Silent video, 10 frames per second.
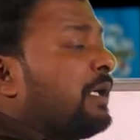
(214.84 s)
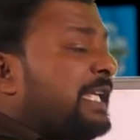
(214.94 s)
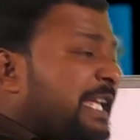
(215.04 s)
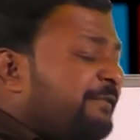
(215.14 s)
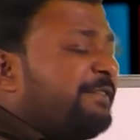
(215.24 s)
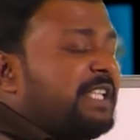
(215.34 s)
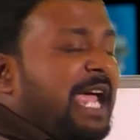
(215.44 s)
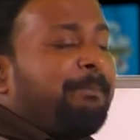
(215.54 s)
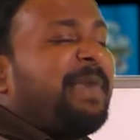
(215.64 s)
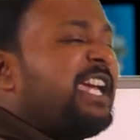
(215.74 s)
if
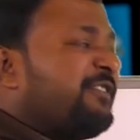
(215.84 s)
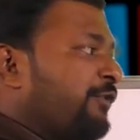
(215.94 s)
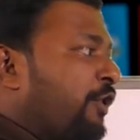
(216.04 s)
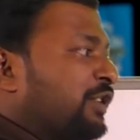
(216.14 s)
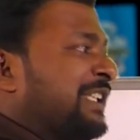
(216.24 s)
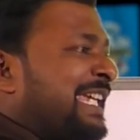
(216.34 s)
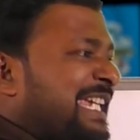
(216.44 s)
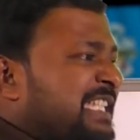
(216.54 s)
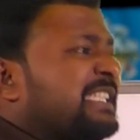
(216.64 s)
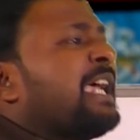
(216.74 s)
the applied force
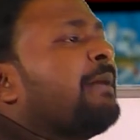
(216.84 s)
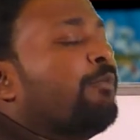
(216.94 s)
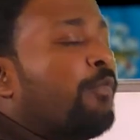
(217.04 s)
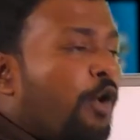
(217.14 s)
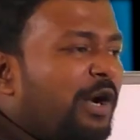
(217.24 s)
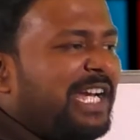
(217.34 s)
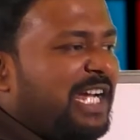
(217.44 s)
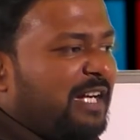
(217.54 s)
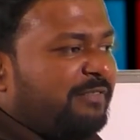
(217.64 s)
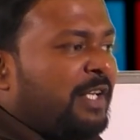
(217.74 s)
is more
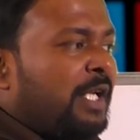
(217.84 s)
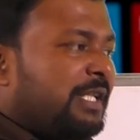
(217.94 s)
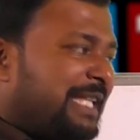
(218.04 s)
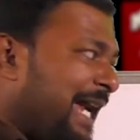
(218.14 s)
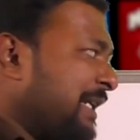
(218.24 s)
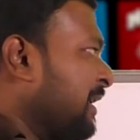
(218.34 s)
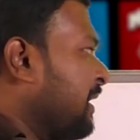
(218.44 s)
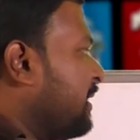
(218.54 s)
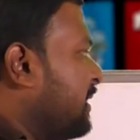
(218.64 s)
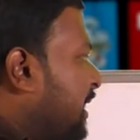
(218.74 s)
enough, that
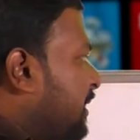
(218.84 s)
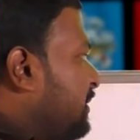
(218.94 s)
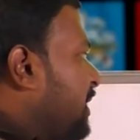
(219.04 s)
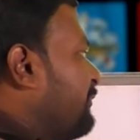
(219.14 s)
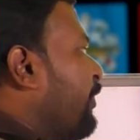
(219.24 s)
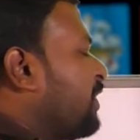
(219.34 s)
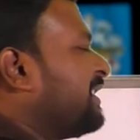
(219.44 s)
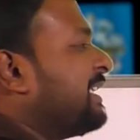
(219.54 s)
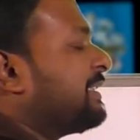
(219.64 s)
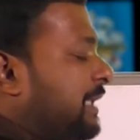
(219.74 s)
the
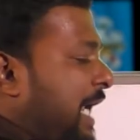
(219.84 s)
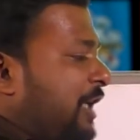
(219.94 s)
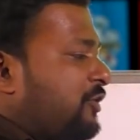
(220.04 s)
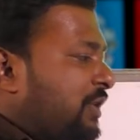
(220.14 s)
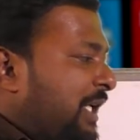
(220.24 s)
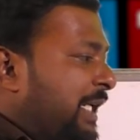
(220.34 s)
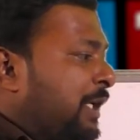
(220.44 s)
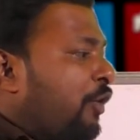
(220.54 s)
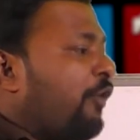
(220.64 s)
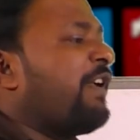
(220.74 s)
force is
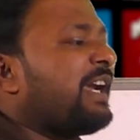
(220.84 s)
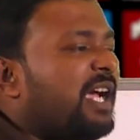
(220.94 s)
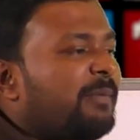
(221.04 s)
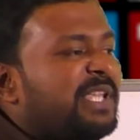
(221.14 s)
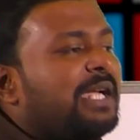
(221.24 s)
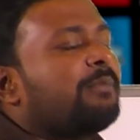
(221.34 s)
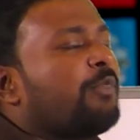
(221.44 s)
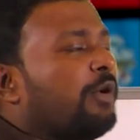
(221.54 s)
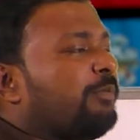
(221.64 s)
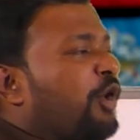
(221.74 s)
actually overcome the
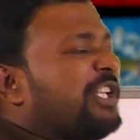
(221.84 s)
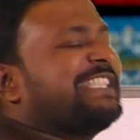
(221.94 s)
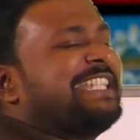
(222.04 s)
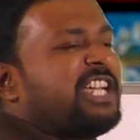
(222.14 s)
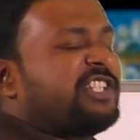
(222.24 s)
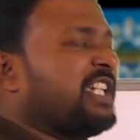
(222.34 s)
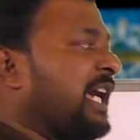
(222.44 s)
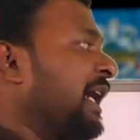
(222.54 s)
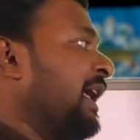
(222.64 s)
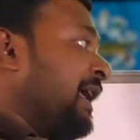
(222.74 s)
body's
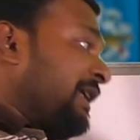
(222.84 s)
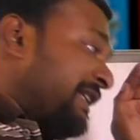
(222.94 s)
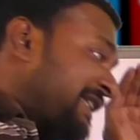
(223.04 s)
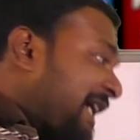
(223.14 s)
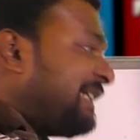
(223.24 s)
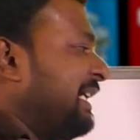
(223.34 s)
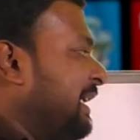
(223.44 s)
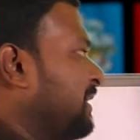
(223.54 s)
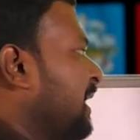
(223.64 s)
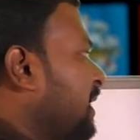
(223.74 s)
inertia, in that
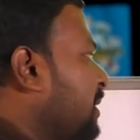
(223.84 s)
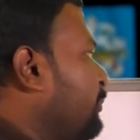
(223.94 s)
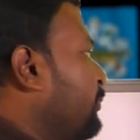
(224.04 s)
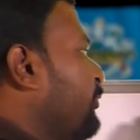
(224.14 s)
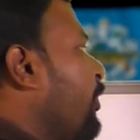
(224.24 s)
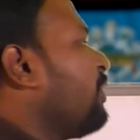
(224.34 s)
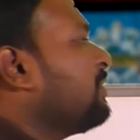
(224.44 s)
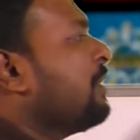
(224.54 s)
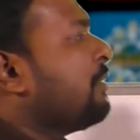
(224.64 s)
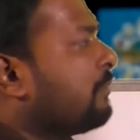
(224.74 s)
case the force
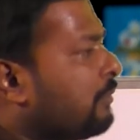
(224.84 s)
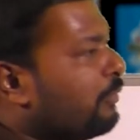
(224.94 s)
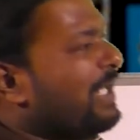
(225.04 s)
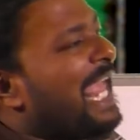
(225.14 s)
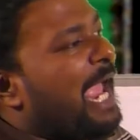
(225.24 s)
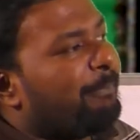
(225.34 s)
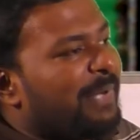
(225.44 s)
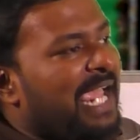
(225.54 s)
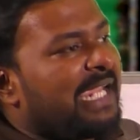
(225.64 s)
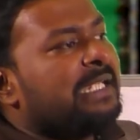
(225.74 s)
will
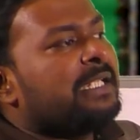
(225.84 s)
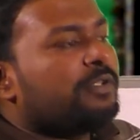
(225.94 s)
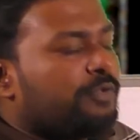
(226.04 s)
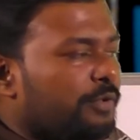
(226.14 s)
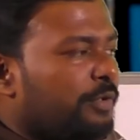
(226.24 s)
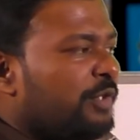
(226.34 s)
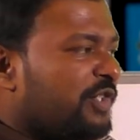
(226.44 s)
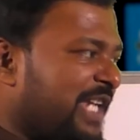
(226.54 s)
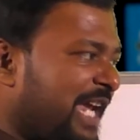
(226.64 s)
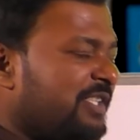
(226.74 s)
apply to
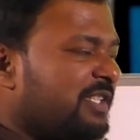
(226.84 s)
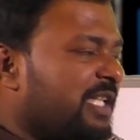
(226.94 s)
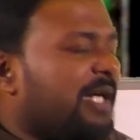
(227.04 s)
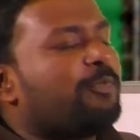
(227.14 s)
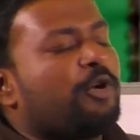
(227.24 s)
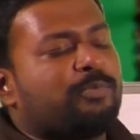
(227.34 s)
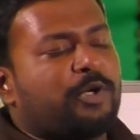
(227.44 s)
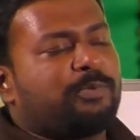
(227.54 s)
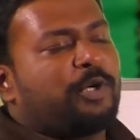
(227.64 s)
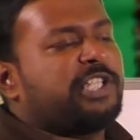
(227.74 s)
change the
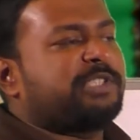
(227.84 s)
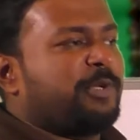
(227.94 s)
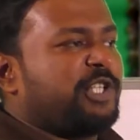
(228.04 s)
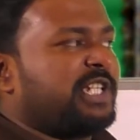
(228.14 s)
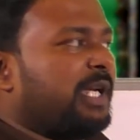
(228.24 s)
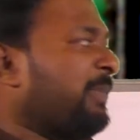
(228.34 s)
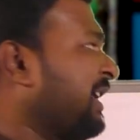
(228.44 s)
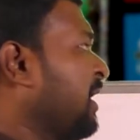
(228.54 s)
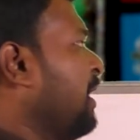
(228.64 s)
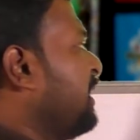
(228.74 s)
body's position.
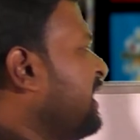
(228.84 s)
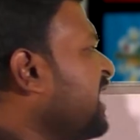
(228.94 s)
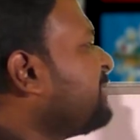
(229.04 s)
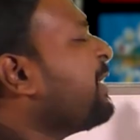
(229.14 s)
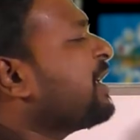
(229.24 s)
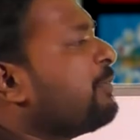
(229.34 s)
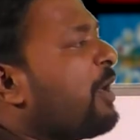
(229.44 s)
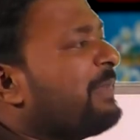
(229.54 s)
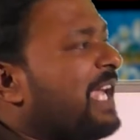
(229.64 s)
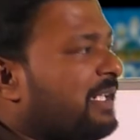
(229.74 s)
But irrespective
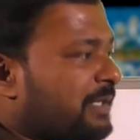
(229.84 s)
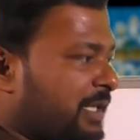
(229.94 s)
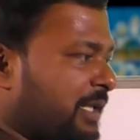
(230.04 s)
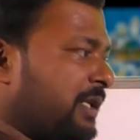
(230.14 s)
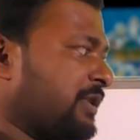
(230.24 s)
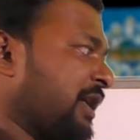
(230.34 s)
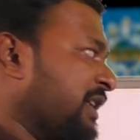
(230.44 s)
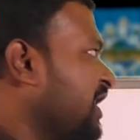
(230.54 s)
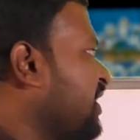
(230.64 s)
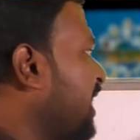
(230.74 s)
of that
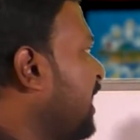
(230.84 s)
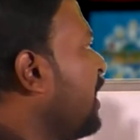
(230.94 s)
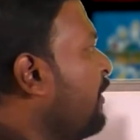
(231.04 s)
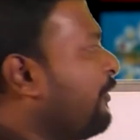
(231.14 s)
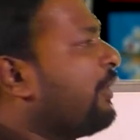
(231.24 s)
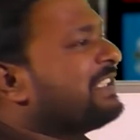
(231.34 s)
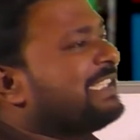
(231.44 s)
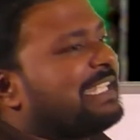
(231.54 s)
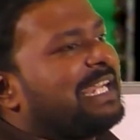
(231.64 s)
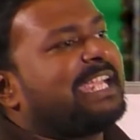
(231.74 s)
condition, force
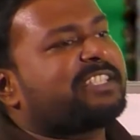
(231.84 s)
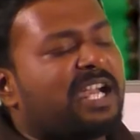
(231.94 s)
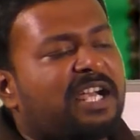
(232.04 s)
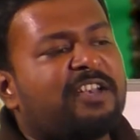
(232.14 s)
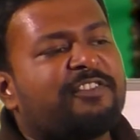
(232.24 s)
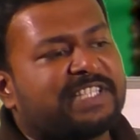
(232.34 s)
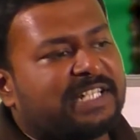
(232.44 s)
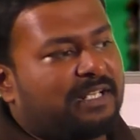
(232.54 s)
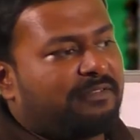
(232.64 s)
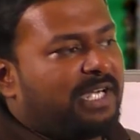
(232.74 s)
is an external
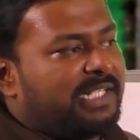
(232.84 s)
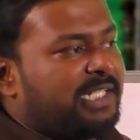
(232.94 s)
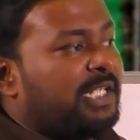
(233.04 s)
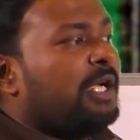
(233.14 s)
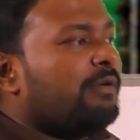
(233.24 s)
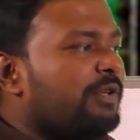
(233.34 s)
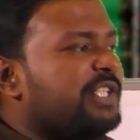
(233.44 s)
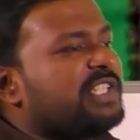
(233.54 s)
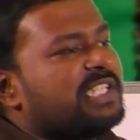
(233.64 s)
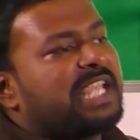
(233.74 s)
physical quantity
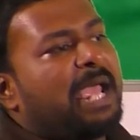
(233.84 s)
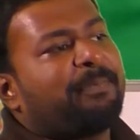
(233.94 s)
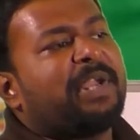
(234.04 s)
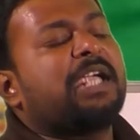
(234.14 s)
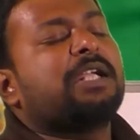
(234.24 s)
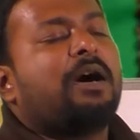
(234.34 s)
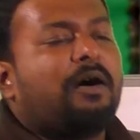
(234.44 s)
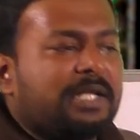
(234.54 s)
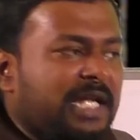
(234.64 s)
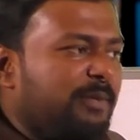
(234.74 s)
which is applied
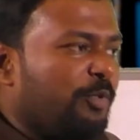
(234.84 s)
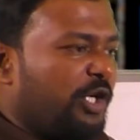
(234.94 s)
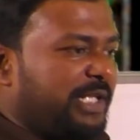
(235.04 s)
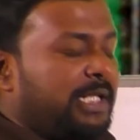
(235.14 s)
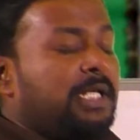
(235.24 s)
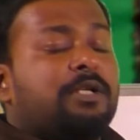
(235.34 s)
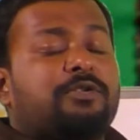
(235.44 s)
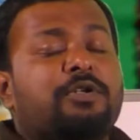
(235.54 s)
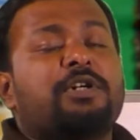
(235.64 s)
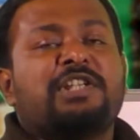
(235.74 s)
on that body
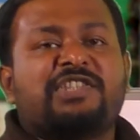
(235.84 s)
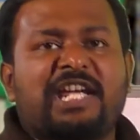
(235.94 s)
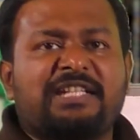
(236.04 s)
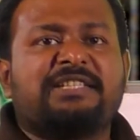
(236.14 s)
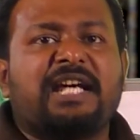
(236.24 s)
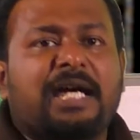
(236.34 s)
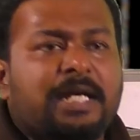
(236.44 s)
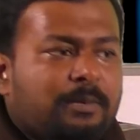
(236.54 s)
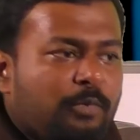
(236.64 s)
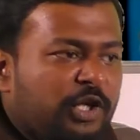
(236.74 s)
to change the
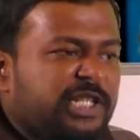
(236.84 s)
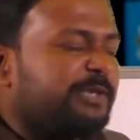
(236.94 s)
body's